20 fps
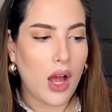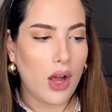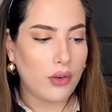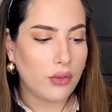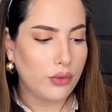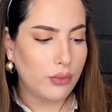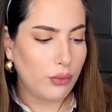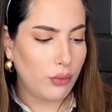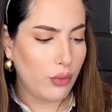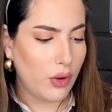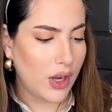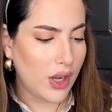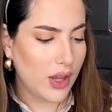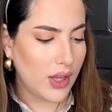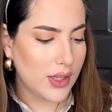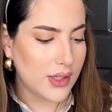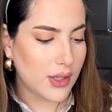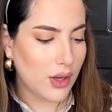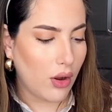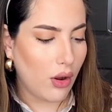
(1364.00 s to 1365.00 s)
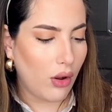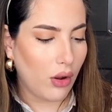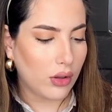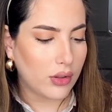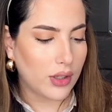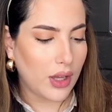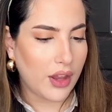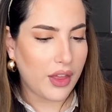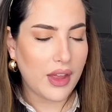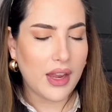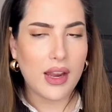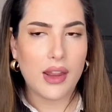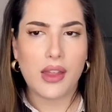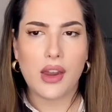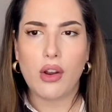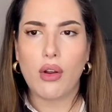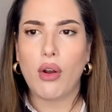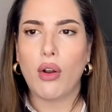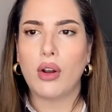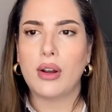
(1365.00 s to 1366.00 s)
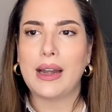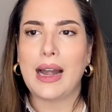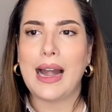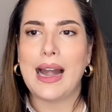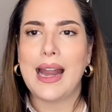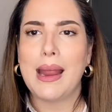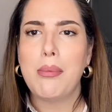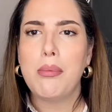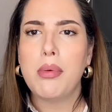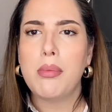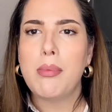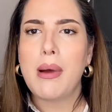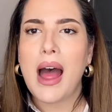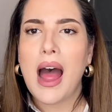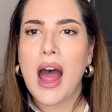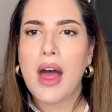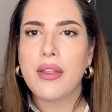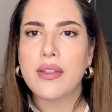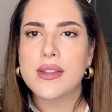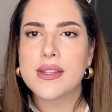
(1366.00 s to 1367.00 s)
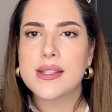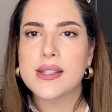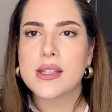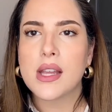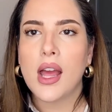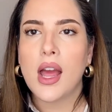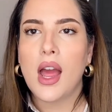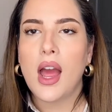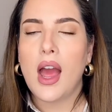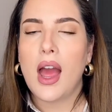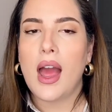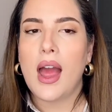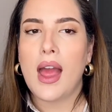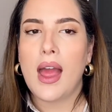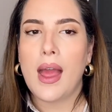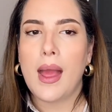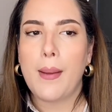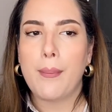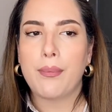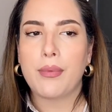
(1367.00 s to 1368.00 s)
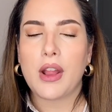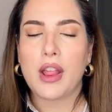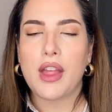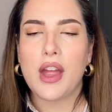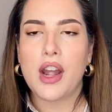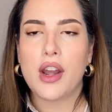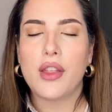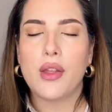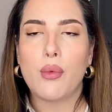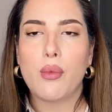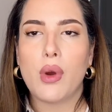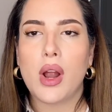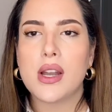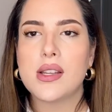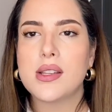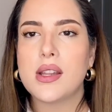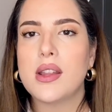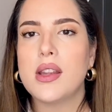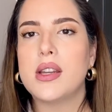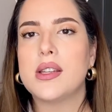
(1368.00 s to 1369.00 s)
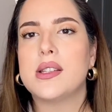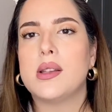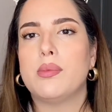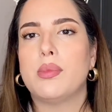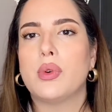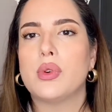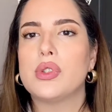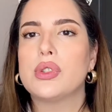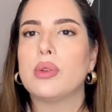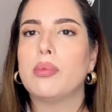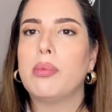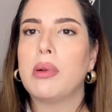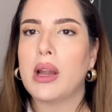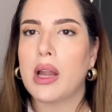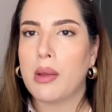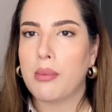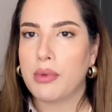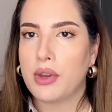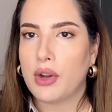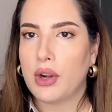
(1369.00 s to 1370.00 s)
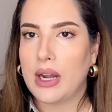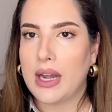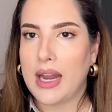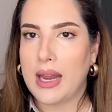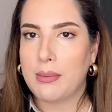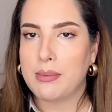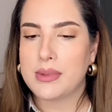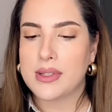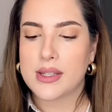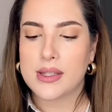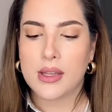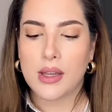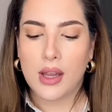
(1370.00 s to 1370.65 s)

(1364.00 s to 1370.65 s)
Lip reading: what are these called? I think they're called lip baths. They're the ones that they're supposed to plump your lips.